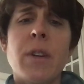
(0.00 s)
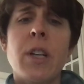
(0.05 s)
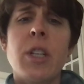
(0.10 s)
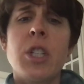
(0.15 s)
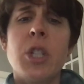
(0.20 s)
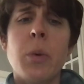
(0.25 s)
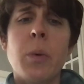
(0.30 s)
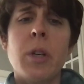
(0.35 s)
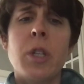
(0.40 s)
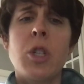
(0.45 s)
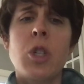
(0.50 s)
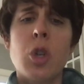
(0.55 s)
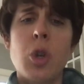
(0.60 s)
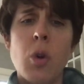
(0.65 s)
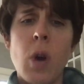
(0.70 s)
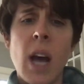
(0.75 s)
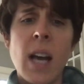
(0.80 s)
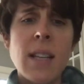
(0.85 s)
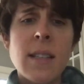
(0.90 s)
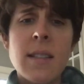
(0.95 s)
into a
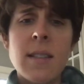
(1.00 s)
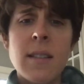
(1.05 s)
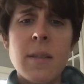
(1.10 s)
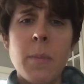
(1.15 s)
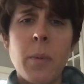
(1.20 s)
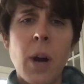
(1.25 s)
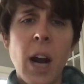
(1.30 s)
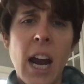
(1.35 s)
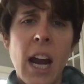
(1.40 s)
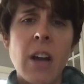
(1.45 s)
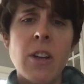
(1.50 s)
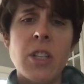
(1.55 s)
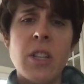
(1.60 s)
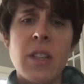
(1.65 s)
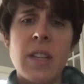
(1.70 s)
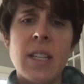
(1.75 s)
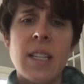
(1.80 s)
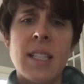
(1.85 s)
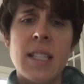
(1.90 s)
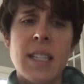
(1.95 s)
trust prior to
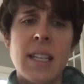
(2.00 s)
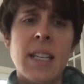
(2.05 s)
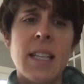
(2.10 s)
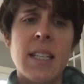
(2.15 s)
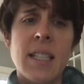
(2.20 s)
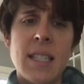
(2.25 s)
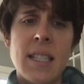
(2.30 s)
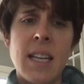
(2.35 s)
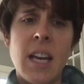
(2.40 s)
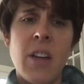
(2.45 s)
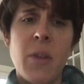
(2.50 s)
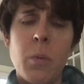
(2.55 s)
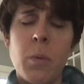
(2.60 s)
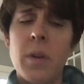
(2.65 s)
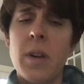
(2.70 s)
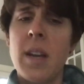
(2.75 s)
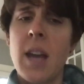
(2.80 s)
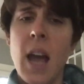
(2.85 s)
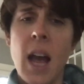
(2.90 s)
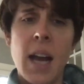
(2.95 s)
the descendant's death
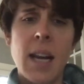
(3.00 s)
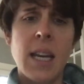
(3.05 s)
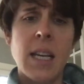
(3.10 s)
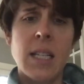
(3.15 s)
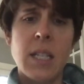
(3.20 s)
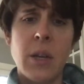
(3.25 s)
will not need